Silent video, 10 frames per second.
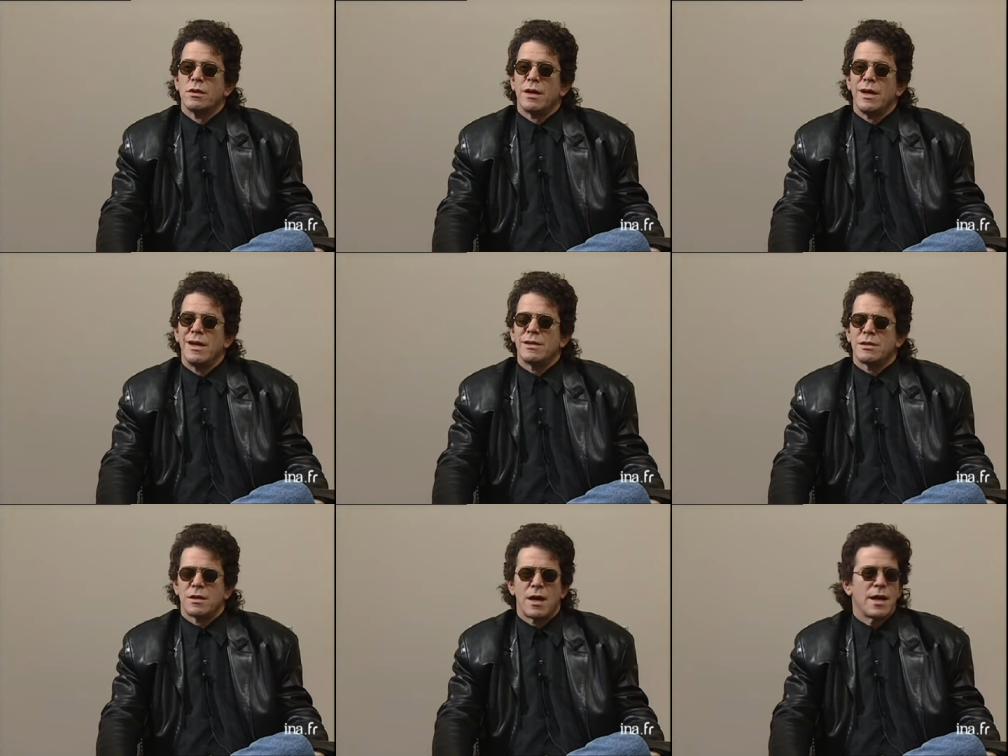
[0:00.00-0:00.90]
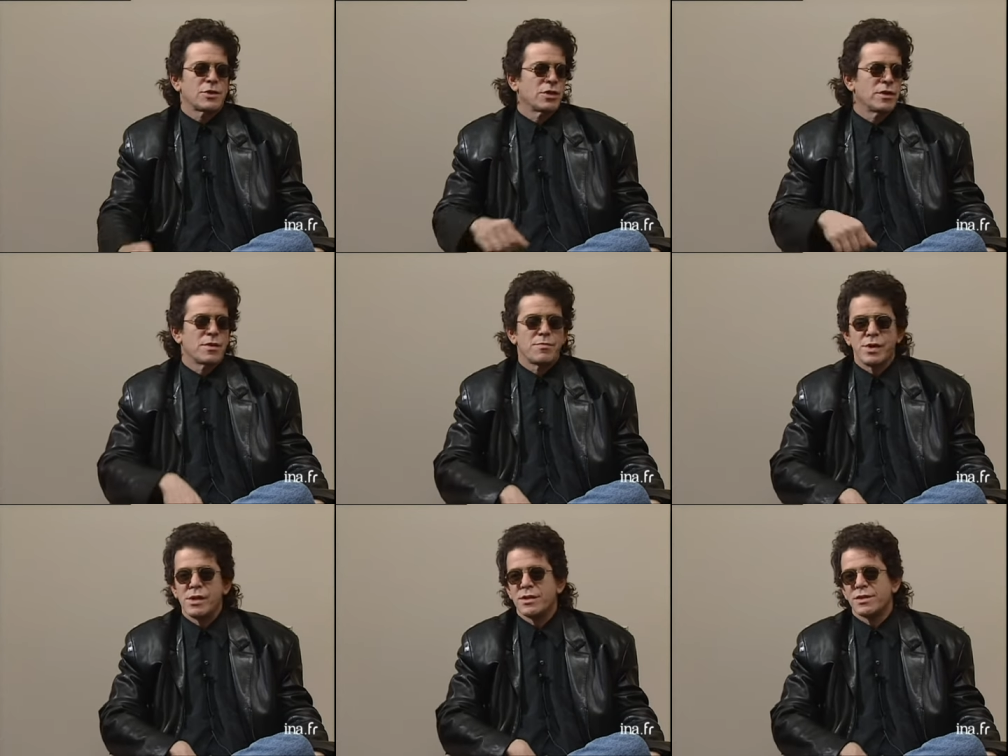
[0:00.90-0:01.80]
It's actually the beat
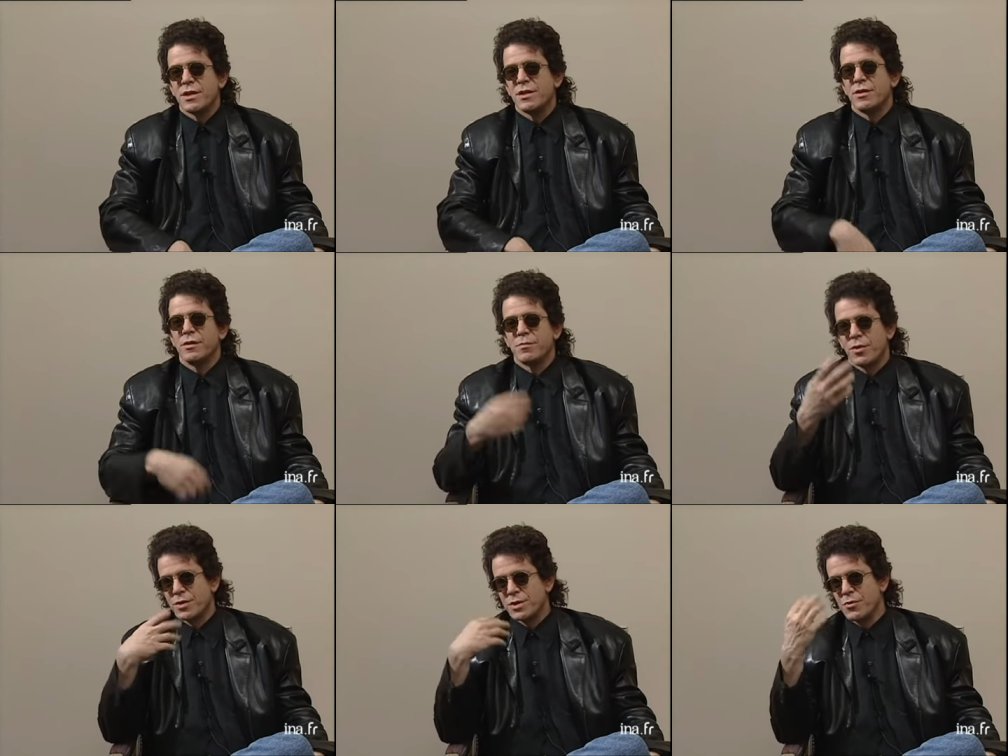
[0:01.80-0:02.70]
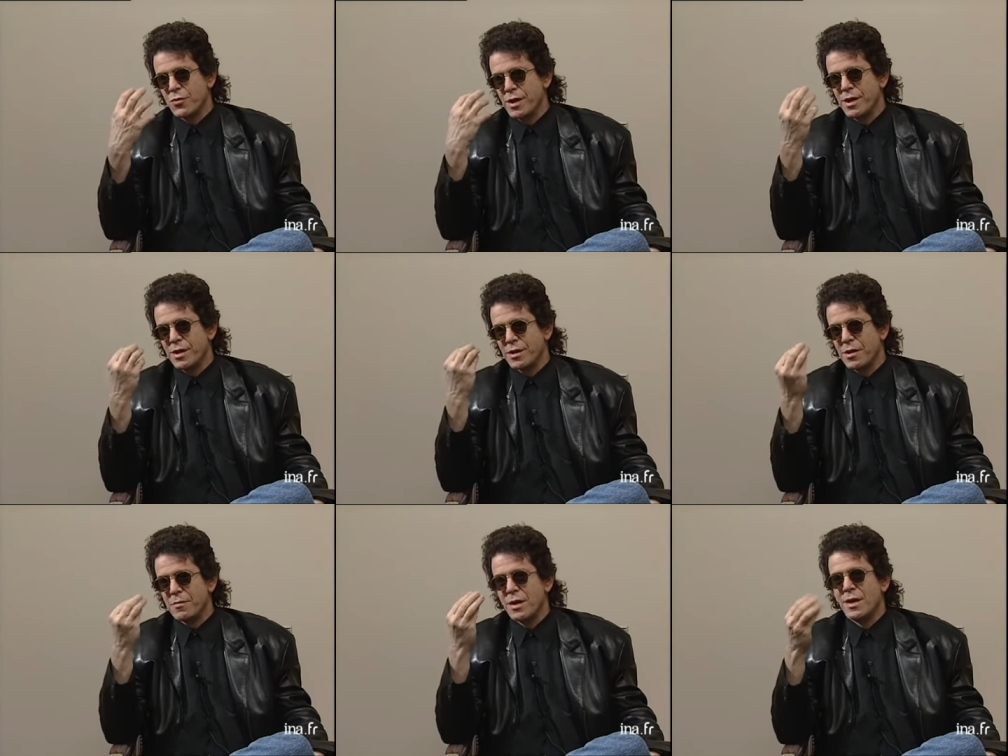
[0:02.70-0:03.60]
is in the person reading
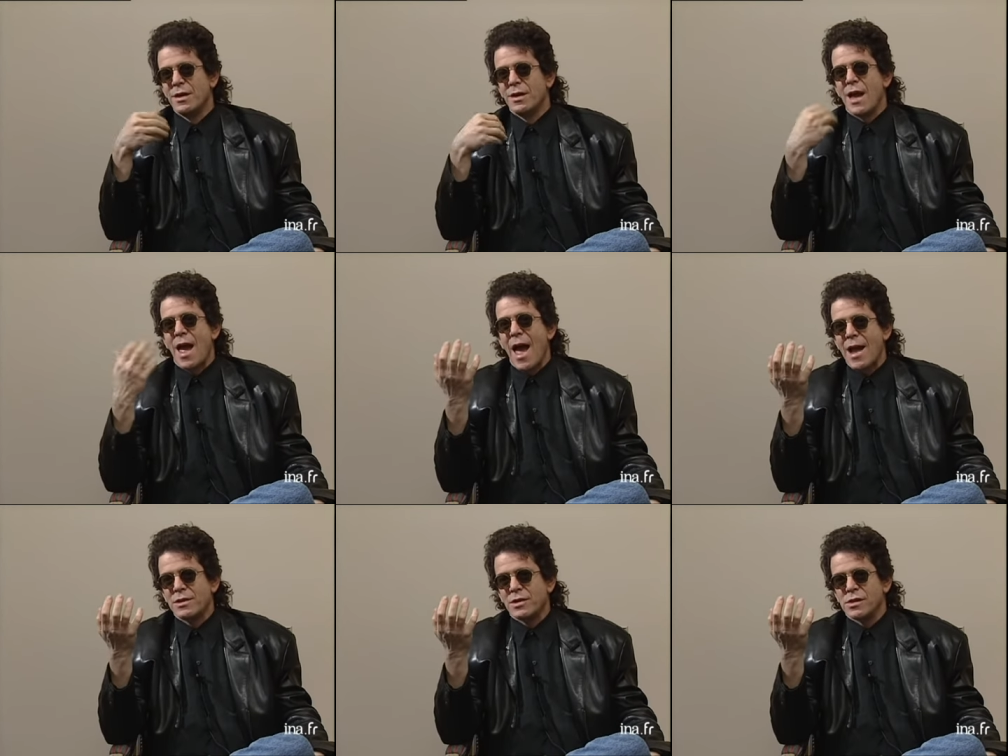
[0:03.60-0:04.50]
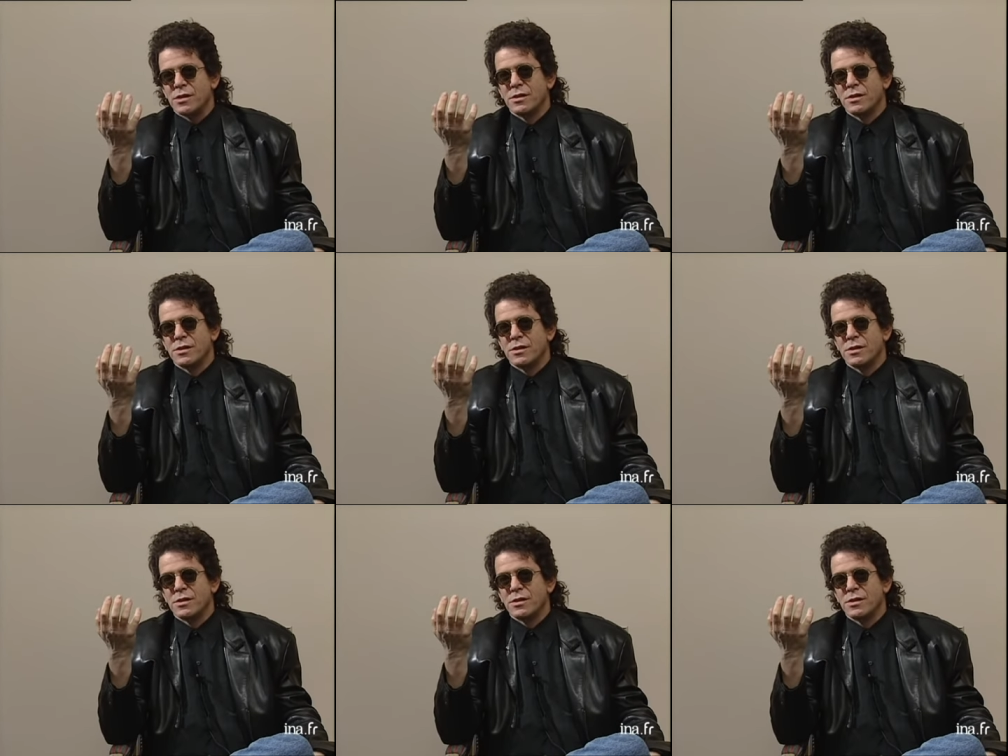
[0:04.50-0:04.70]
them acting.